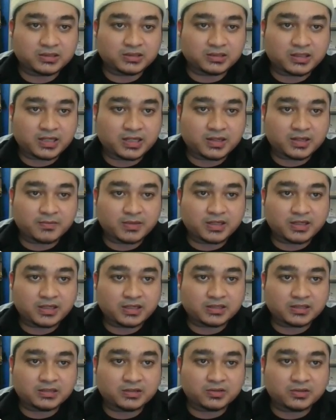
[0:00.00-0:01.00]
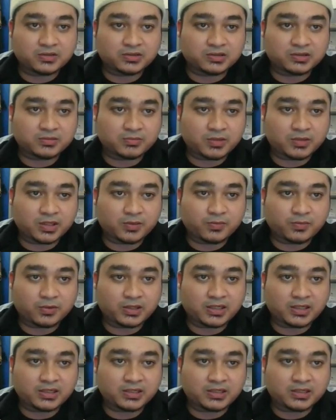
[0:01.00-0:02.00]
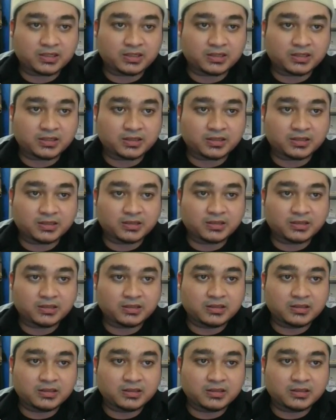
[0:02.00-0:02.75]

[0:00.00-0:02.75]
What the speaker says: dynamic is used to manipulate the